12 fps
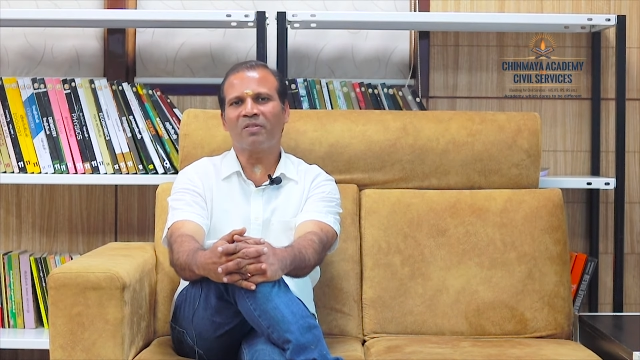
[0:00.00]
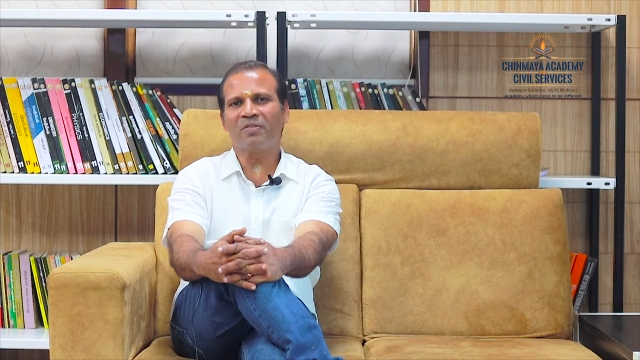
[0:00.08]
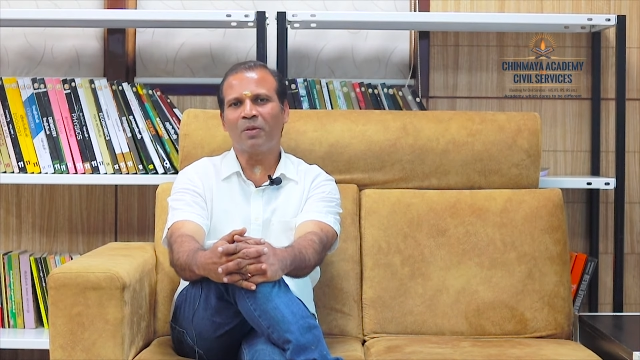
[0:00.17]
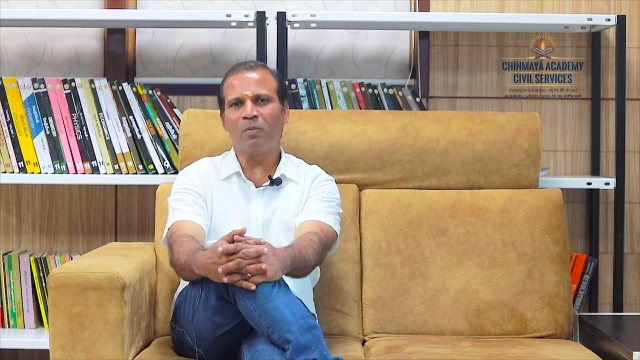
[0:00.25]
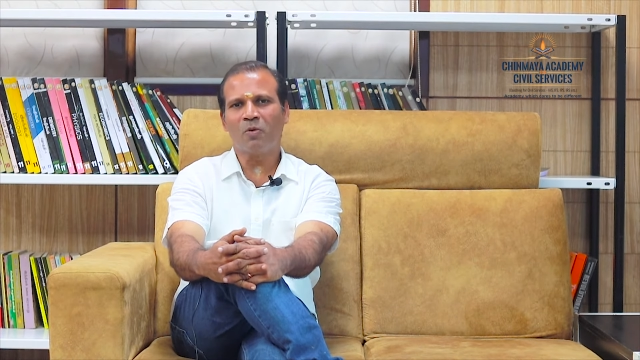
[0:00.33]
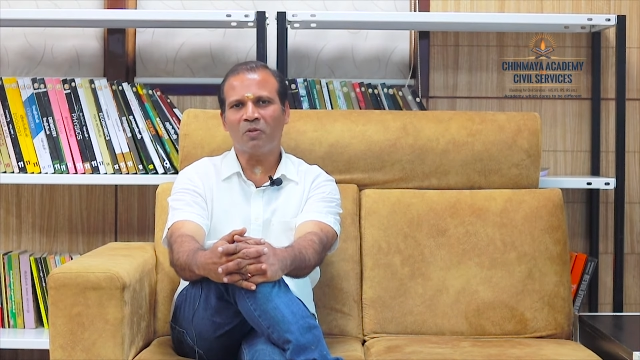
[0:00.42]
of
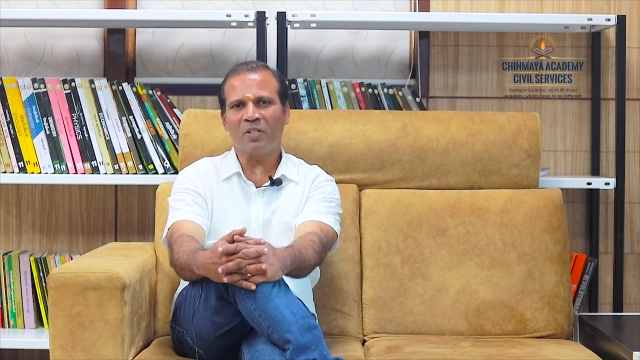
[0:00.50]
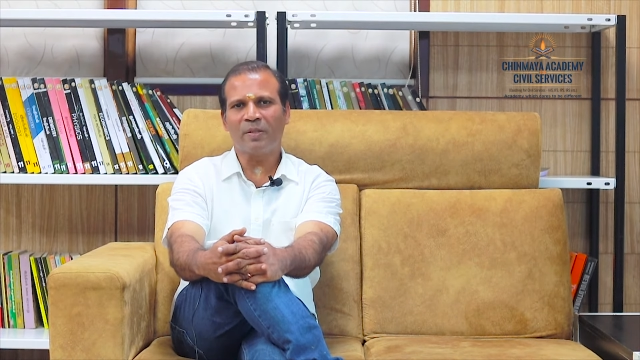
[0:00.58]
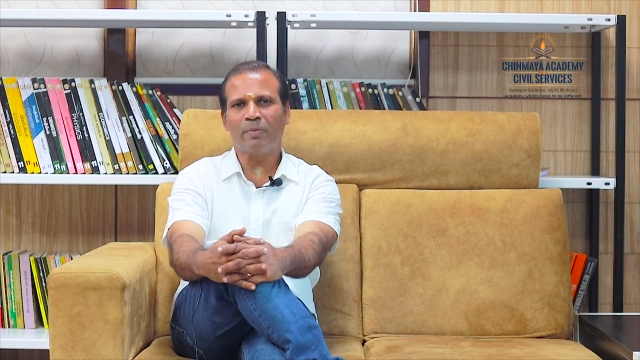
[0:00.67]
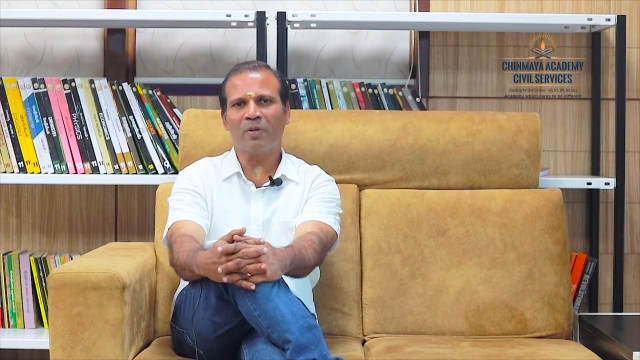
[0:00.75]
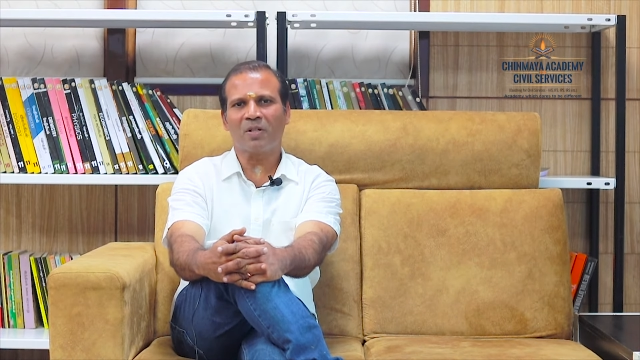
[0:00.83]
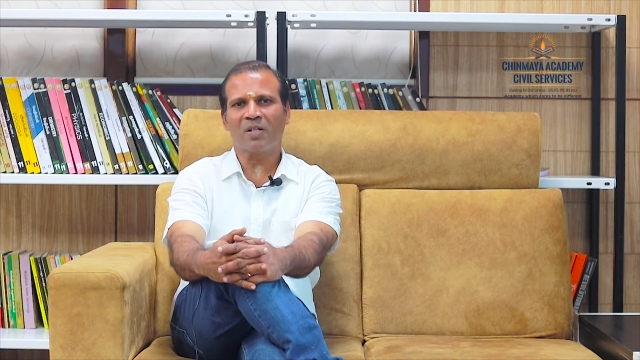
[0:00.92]
the most
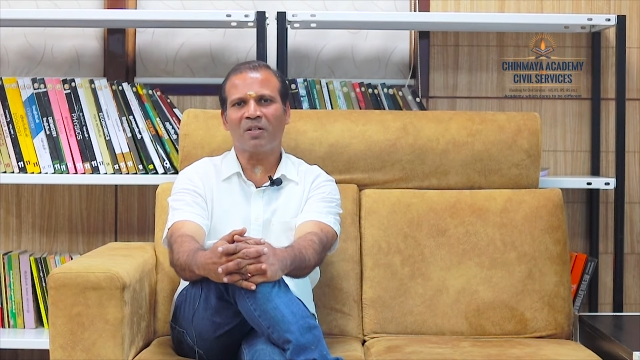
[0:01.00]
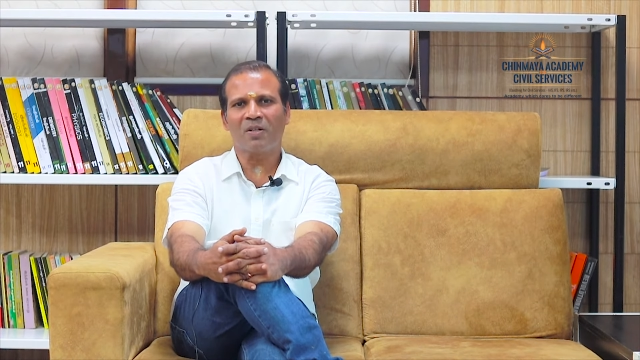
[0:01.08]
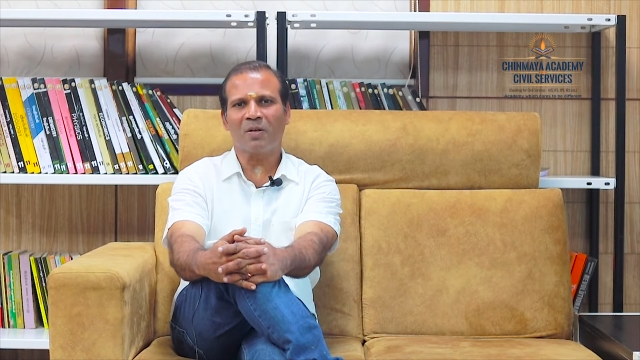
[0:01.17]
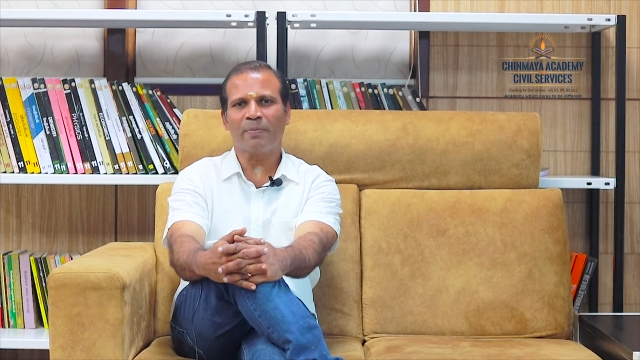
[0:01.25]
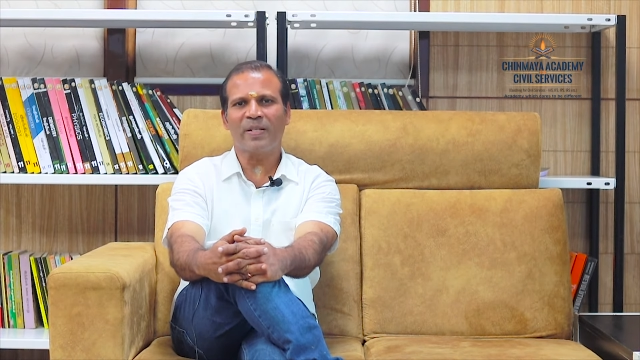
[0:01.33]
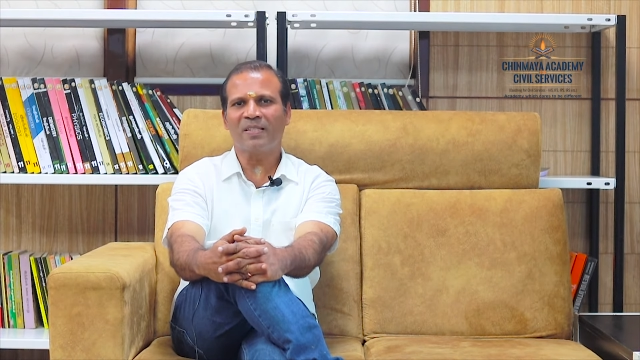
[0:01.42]
important
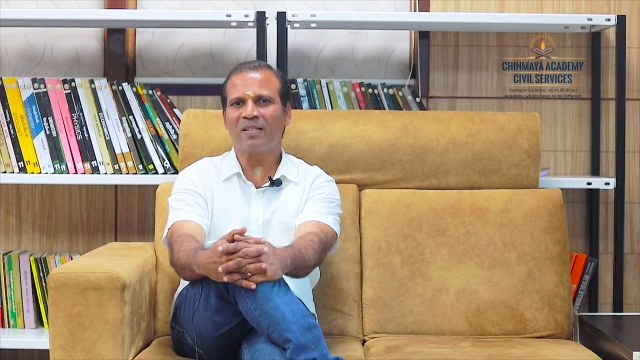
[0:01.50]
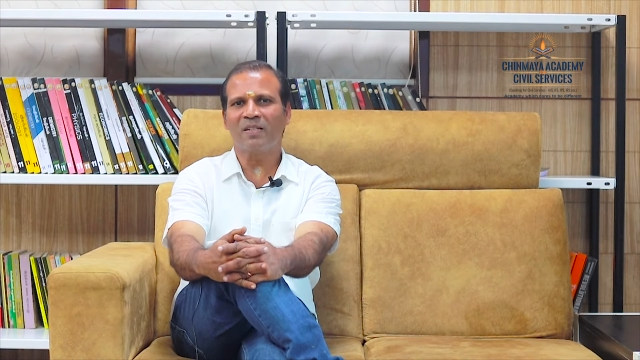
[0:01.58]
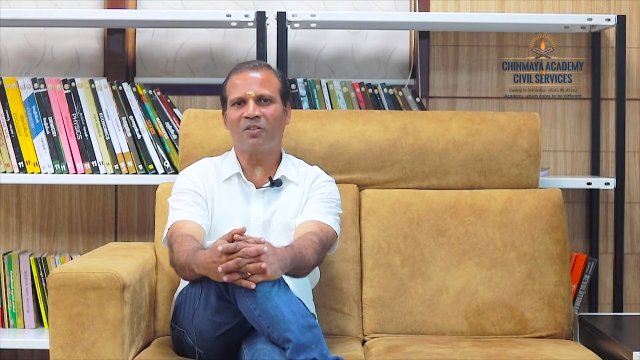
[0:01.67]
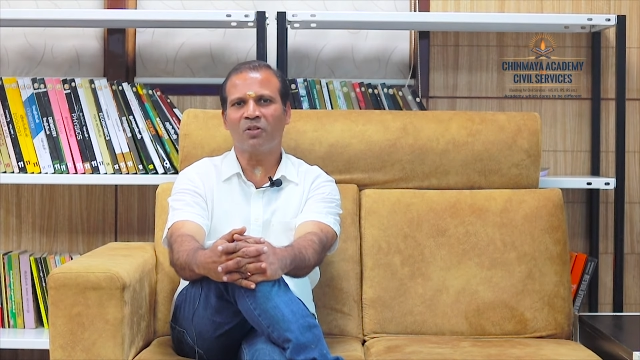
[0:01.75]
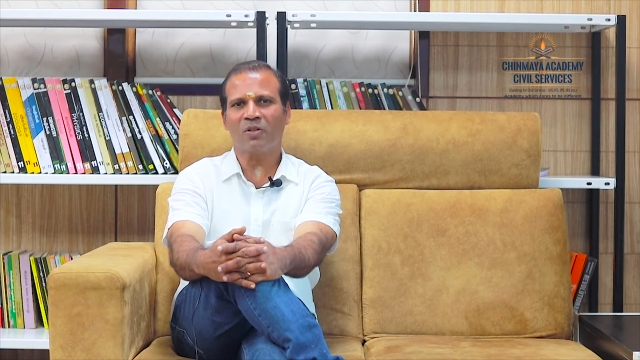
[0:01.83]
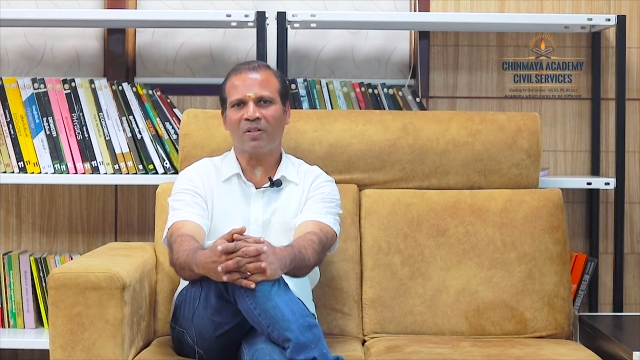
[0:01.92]
topics
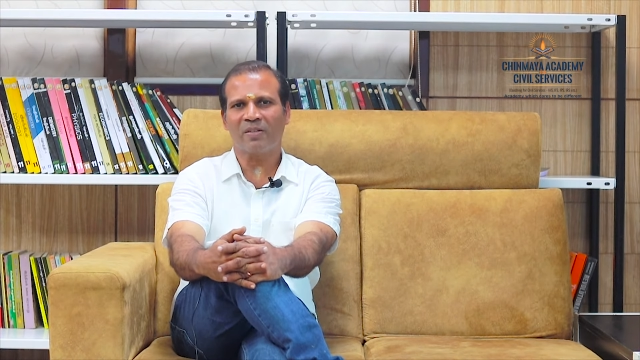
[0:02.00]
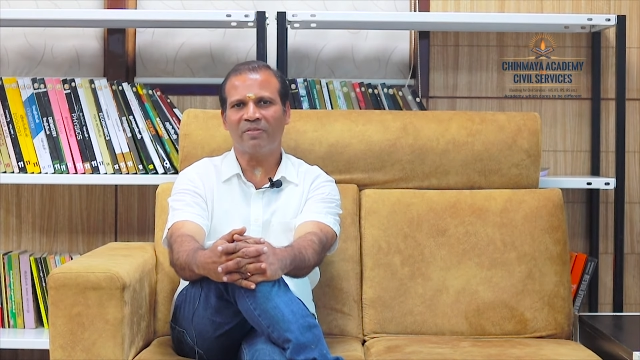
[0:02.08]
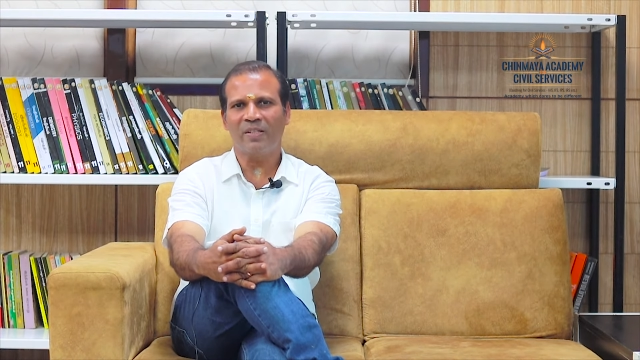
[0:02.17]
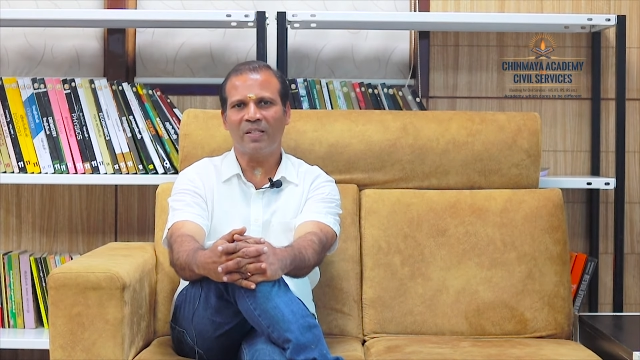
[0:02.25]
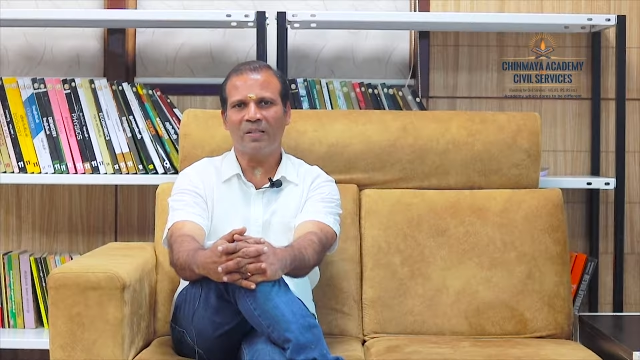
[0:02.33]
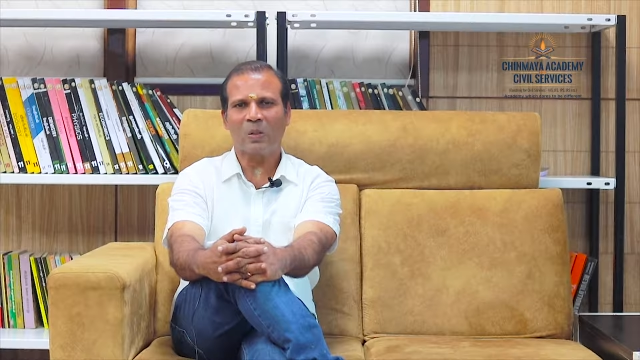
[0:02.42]
in geography